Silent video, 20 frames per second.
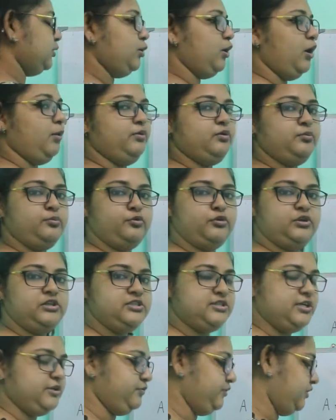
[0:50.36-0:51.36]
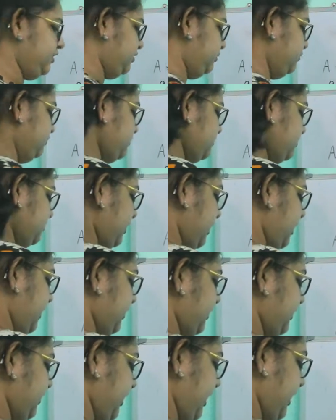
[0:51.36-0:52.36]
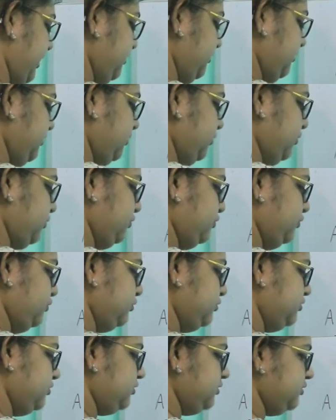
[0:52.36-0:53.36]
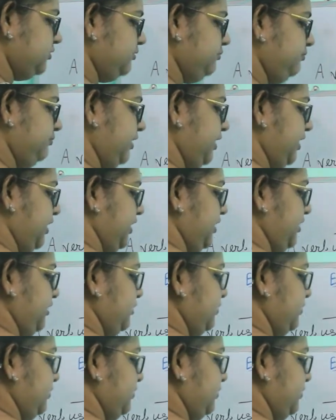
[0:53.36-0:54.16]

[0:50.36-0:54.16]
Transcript: common modals that we use are can, could, may,